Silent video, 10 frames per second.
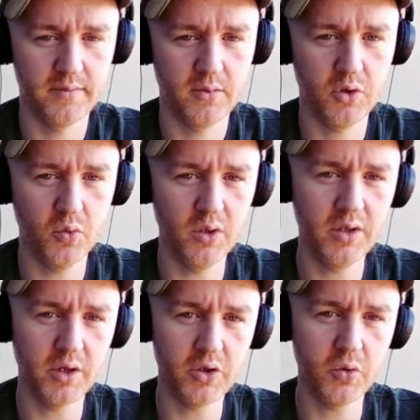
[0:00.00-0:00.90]
You will
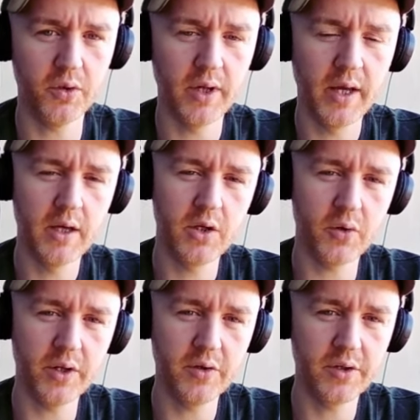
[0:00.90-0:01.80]
not do it. Your
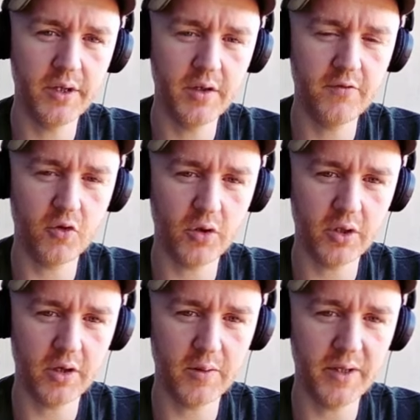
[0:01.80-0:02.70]
inner need for
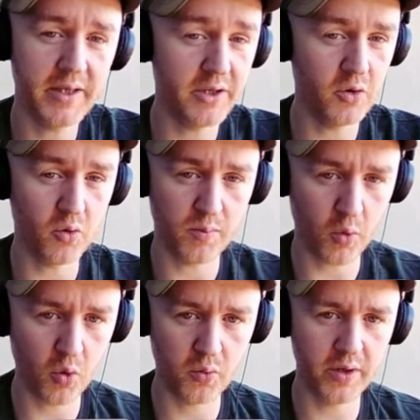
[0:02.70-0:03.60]
autonomy that you were
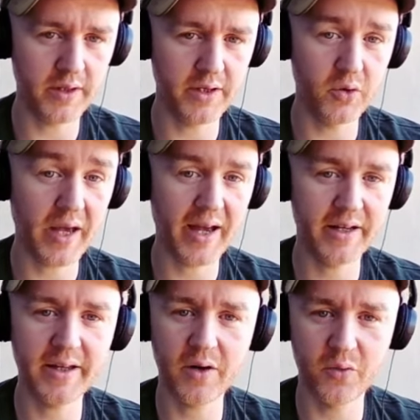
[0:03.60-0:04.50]
born with and you can't
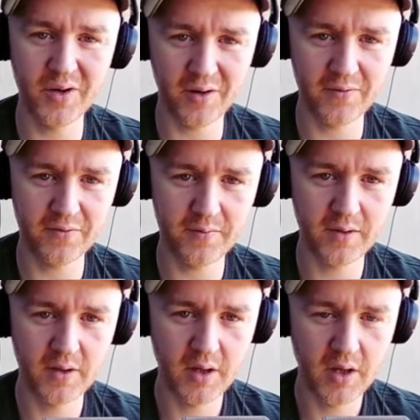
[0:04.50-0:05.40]
get rid of
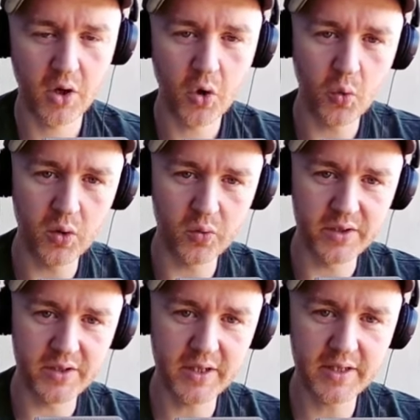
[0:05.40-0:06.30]
will
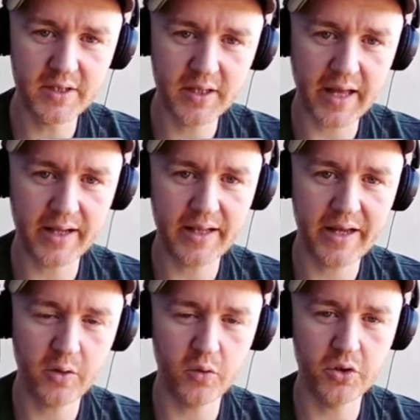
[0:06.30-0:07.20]
resist that
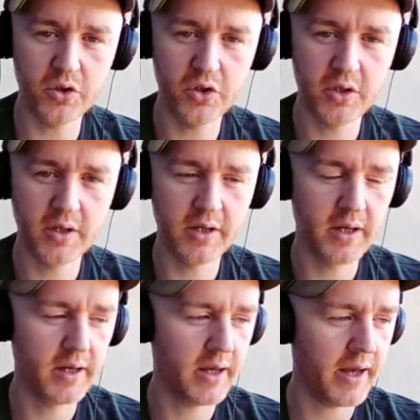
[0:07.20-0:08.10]
language
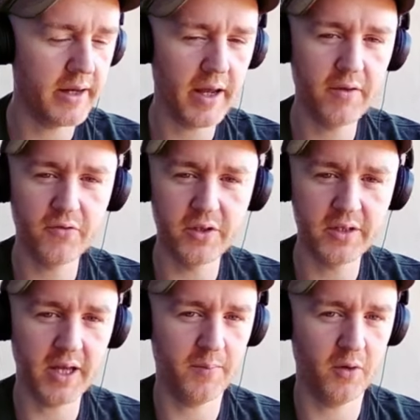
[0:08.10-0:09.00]
at every
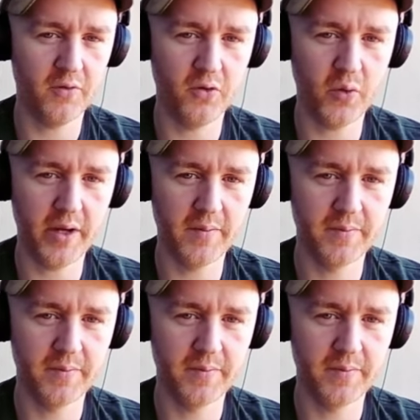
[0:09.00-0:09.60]
step of the way.